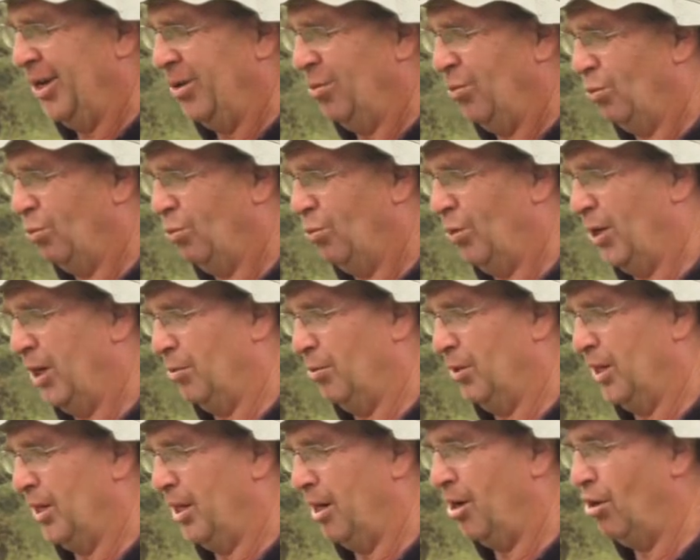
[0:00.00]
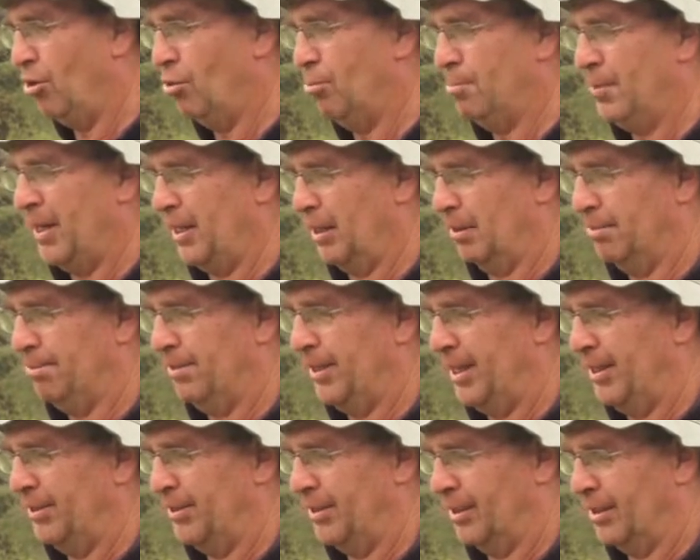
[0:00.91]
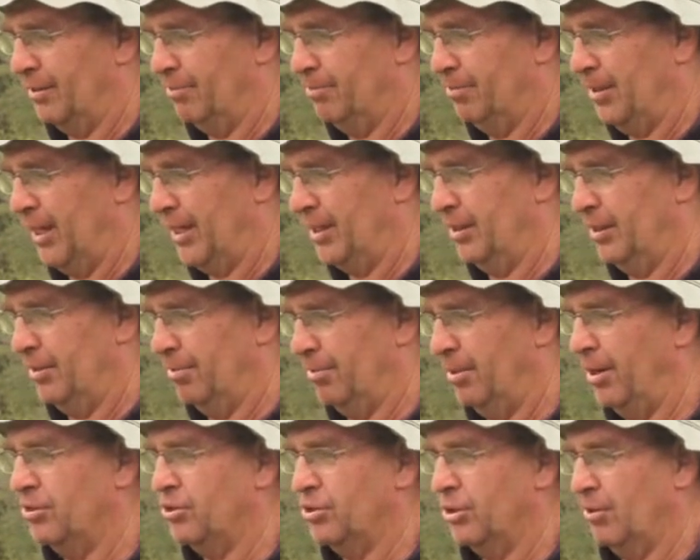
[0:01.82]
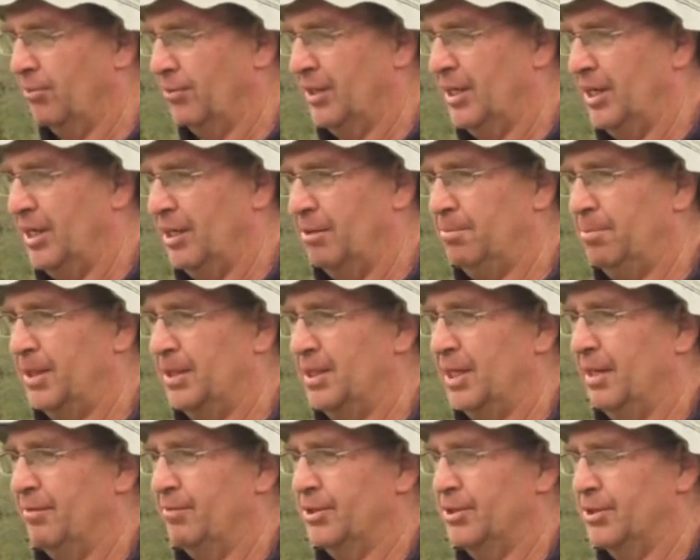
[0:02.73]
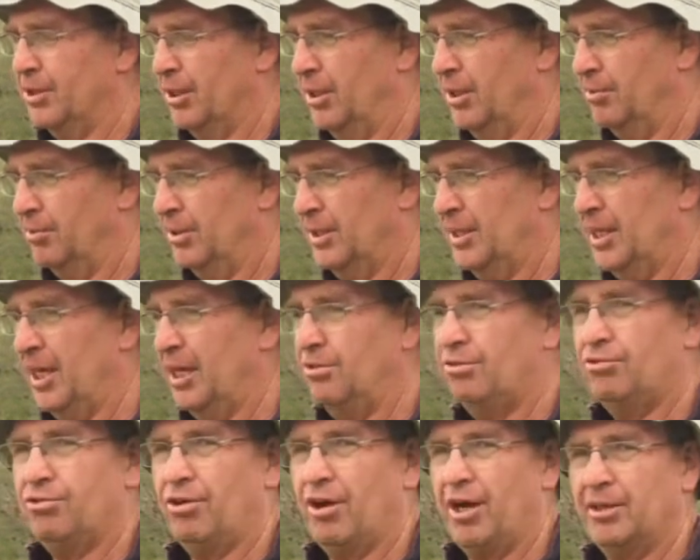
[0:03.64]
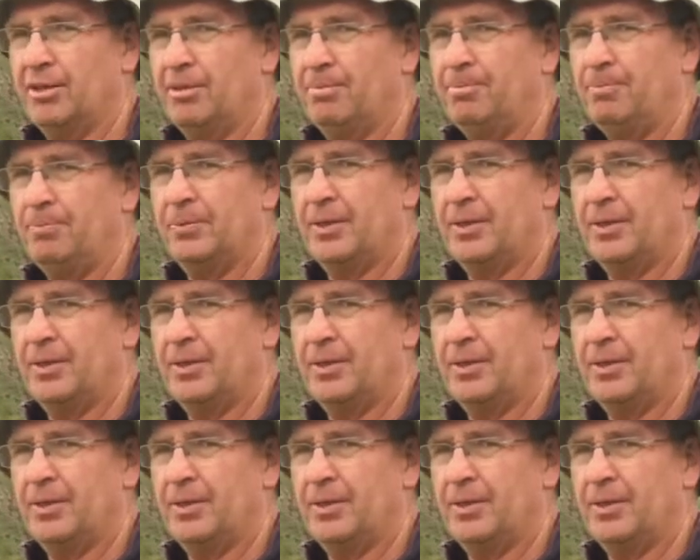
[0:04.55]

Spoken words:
where we are whole paddock planting, making the most of the canopy cover so that we can trade them,